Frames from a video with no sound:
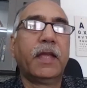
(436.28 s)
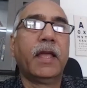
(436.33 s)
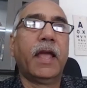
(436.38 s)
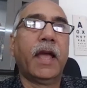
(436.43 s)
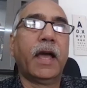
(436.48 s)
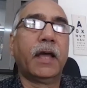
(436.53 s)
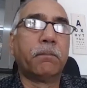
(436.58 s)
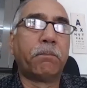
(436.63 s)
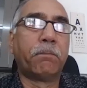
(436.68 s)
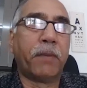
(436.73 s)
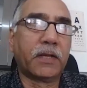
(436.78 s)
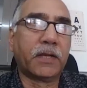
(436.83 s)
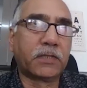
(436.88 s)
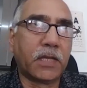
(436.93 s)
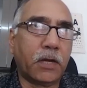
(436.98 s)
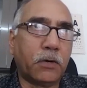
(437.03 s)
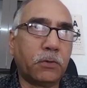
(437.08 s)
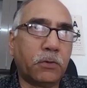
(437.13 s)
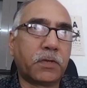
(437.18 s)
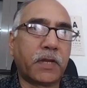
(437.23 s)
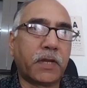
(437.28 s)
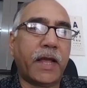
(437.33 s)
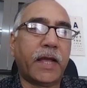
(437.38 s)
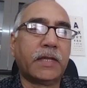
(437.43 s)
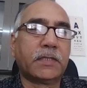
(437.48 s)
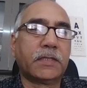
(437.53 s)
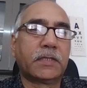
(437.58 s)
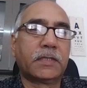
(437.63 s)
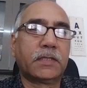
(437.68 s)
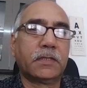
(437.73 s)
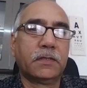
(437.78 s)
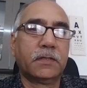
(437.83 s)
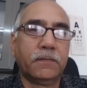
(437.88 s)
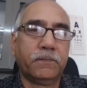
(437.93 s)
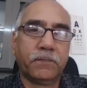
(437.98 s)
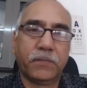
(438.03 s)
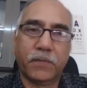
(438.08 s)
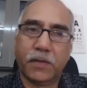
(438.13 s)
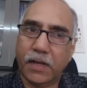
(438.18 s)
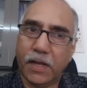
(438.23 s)
and pass out as
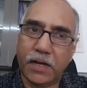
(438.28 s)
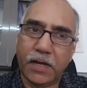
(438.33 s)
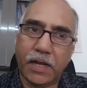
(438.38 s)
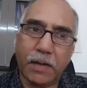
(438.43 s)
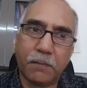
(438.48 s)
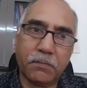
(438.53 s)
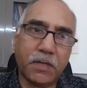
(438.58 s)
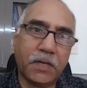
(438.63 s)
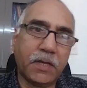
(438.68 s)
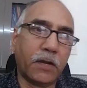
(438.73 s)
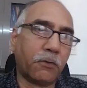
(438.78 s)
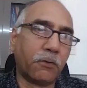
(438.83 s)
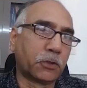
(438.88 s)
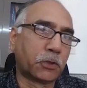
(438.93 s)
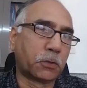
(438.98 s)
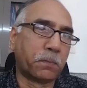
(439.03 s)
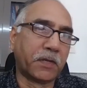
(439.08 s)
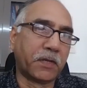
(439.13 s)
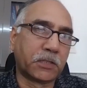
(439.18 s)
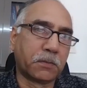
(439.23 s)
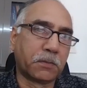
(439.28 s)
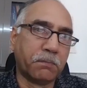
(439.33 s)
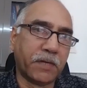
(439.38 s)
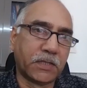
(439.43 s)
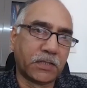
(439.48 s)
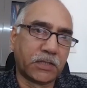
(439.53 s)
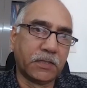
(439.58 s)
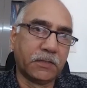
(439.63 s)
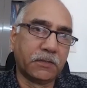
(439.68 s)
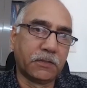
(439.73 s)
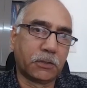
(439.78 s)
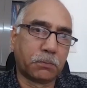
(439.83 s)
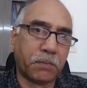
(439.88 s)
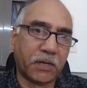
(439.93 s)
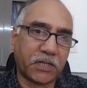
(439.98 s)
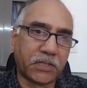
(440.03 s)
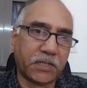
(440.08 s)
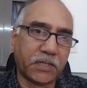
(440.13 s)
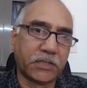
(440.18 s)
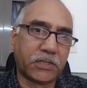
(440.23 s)
an MD aerospace medicine
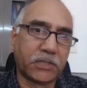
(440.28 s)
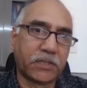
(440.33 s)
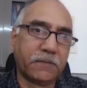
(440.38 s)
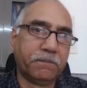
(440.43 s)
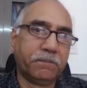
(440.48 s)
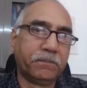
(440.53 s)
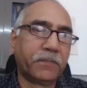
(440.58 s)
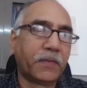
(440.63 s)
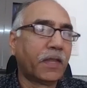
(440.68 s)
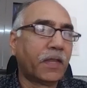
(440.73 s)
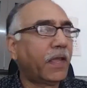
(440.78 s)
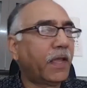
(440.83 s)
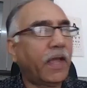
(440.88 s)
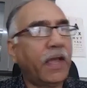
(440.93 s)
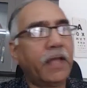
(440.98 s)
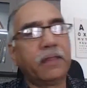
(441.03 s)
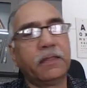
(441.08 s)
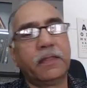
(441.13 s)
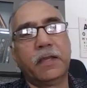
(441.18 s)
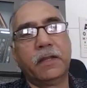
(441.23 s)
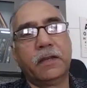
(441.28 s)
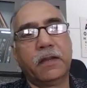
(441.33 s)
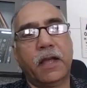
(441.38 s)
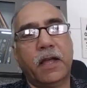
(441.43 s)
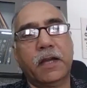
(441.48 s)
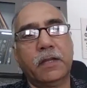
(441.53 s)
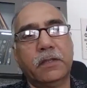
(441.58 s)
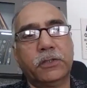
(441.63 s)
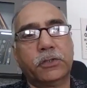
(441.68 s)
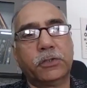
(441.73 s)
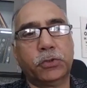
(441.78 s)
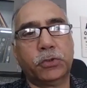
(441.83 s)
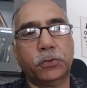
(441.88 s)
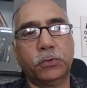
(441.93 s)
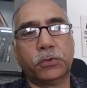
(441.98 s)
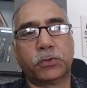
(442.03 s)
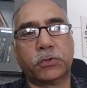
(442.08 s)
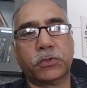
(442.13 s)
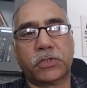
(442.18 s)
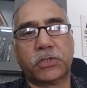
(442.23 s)
specialist, and then either
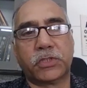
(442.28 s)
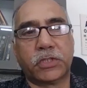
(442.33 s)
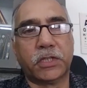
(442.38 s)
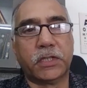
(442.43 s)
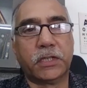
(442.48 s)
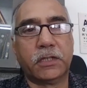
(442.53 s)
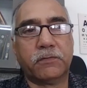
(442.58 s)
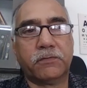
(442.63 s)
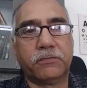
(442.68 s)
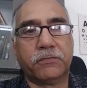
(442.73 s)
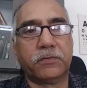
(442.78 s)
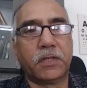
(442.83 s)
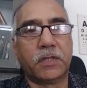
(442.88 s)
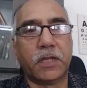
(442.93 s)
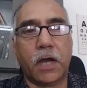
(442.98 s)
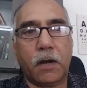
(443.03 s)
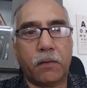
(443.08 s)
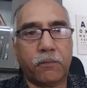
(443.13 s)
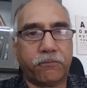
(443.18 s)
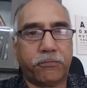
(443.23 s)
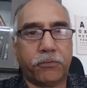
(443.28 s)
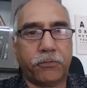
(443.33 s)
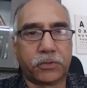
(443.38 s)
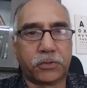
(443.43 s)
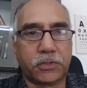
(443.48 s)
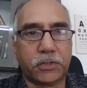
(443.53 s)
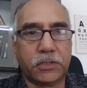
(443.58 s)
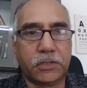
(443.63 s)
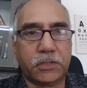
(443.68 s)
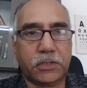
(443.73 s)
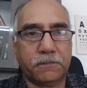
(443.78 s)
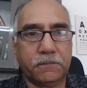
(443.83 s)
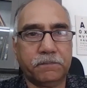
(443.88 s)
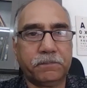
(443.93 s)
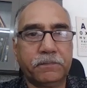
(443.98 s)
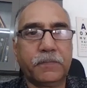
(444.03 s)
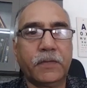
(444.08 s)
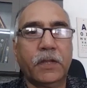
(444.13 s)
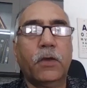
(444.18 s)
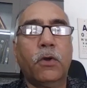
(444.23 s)
choose to serve the armed forces
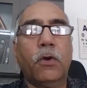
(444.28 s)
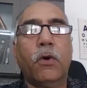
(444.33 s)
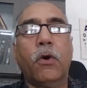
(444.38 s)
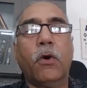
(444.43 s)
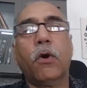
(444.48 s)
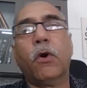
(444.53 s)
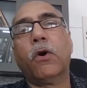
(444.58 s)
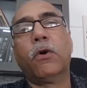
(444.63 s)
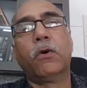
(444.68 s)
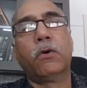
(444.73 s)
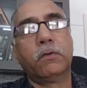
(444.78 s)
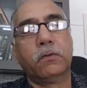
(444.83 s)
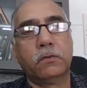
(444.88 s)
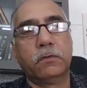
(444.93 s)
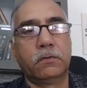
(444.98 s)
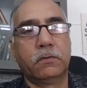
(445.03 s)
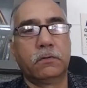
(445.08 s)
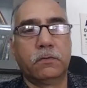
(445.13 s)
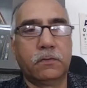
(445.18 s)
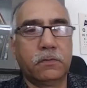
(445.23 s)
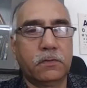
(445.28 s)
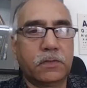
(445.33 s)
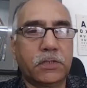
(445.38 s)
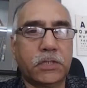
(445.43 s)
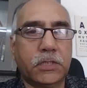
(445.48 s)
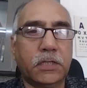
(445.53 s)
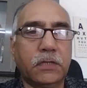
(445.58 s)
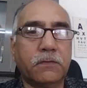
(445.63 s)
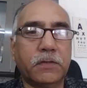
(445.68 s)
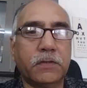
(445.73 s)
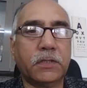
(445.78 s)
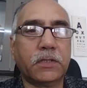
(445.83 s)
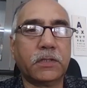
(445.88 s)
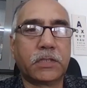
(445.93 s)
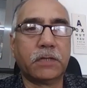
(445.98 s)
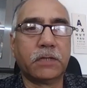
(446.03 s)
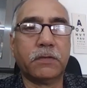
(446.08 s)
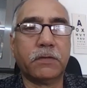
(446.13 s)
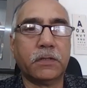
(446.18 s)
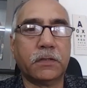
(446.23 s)
or serve in the
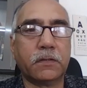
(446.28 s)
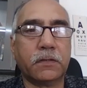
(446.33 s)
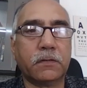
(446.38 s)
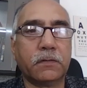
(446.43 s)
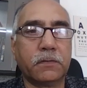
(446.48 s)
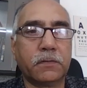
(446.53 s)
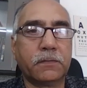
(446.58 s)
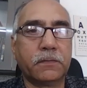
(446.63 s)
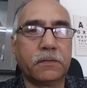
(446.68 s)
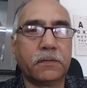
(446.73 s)
civilian